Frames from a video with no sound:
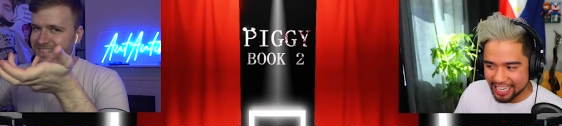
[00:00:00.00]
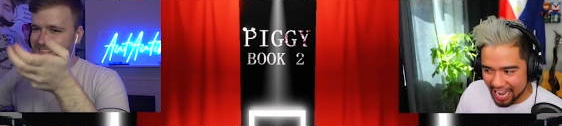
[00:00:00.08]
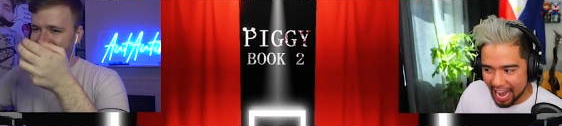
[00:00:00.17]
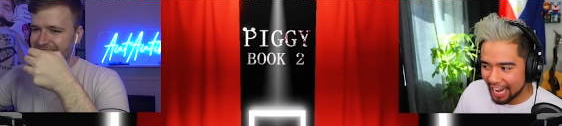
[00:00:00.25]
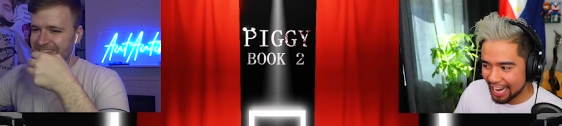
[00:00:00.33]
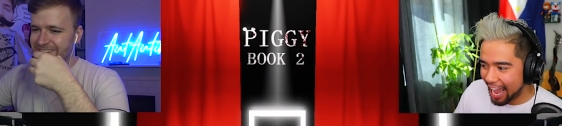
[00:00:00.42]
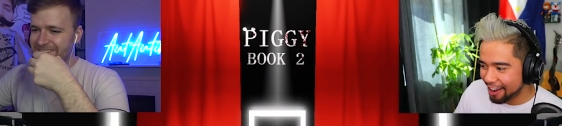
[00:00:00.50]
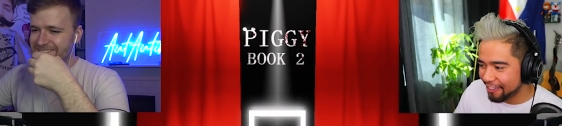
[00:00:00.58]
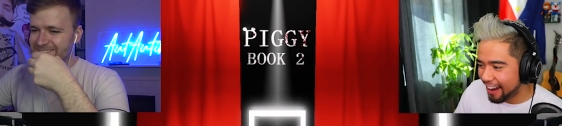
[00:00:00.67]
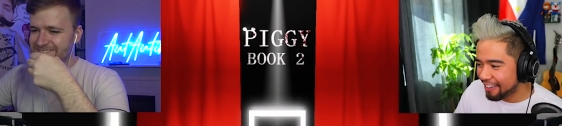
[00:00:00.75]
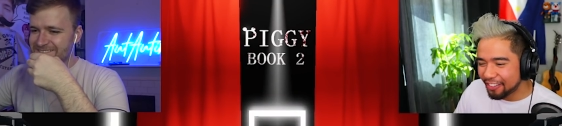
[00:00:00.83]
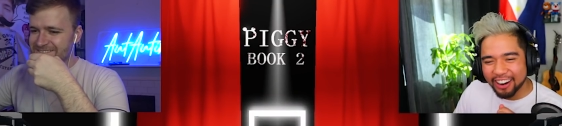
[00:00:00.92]
Speaker 1: neigh
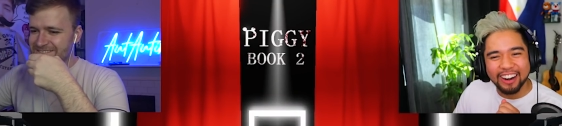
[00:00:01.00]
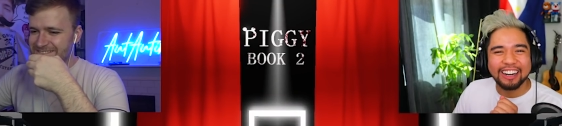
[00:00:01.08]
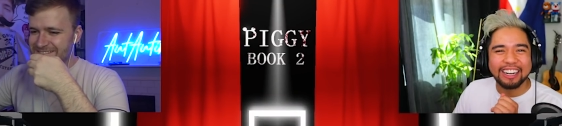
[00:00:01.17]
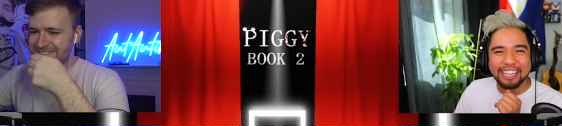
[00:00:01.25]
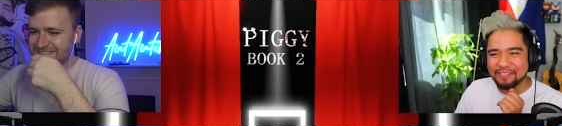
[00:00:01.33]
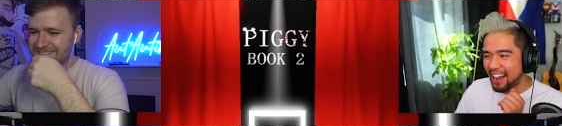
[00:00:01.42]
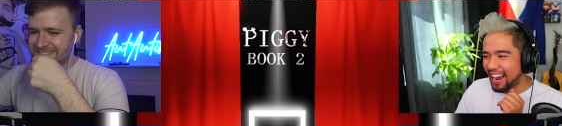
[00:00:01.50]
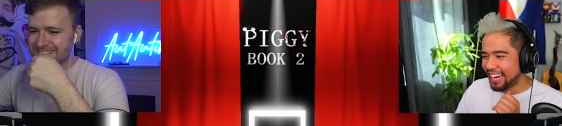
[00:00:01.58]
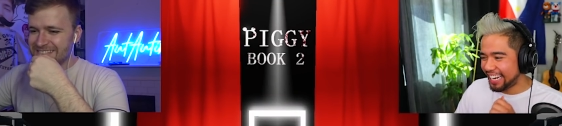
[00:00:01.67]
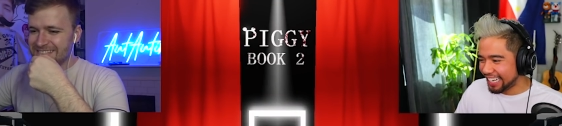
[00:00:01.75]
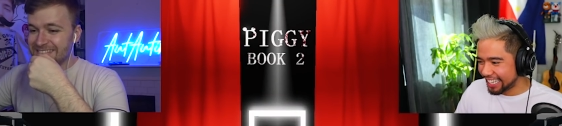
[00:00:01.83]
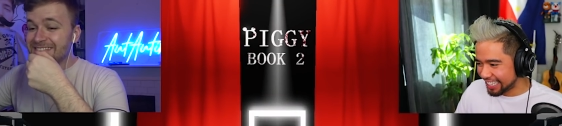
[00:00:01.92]
I've ever heard in
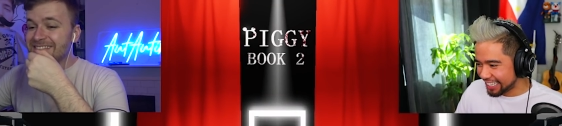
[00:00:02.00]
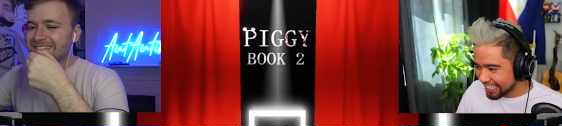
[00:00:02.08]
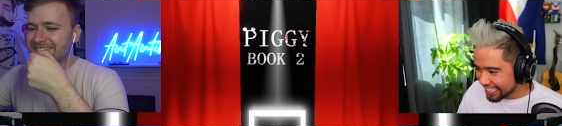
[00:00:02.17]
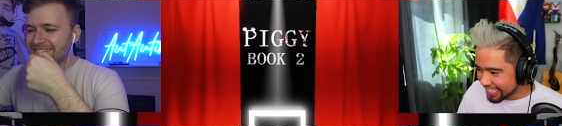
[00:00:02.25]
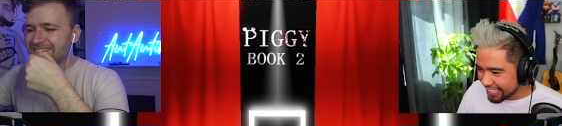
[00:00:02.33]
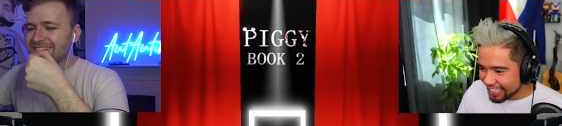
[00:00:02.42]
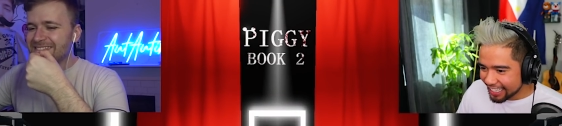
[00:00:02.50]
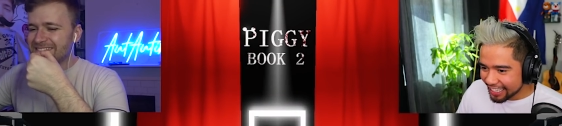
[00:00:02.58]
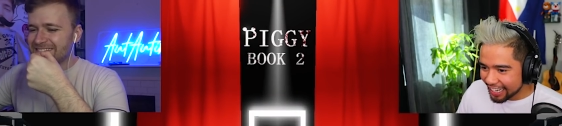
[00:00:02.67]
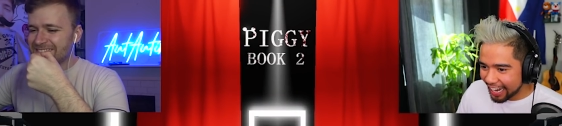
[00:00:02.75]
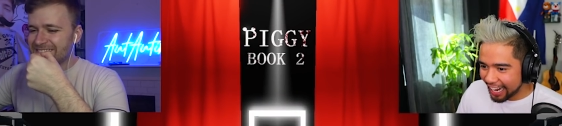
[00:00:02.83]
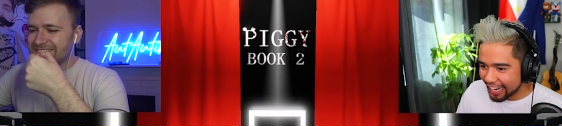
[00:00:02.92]
my ear.
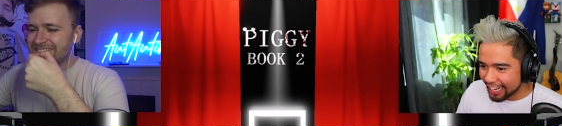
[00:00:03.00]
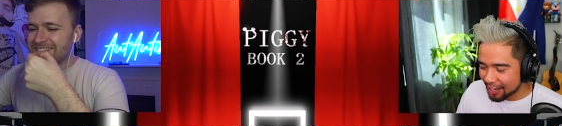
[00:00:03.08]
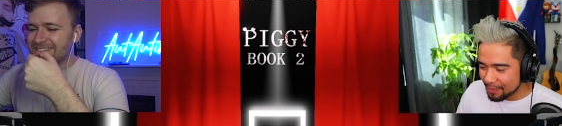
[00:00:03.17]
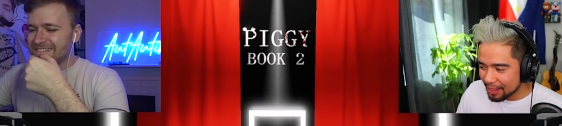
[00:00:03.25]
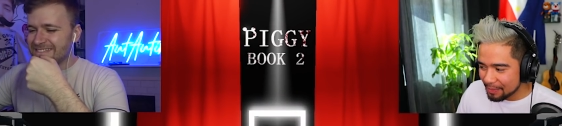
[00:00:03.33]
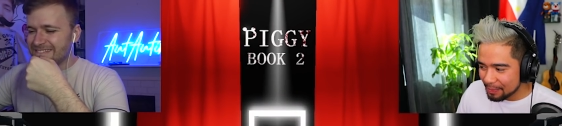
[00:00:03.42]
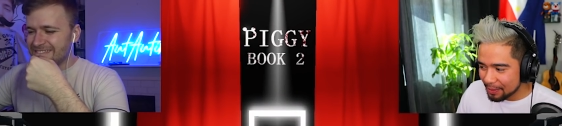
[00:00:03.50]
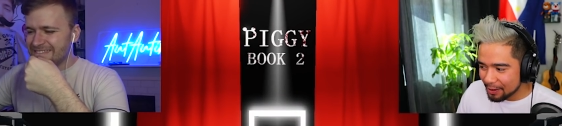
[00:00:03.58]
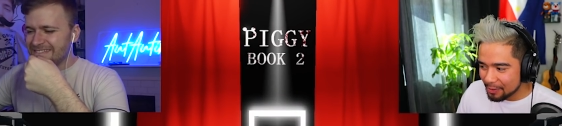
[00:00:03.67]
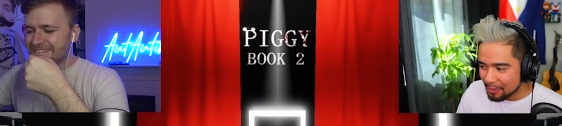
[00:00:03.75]
And let me play it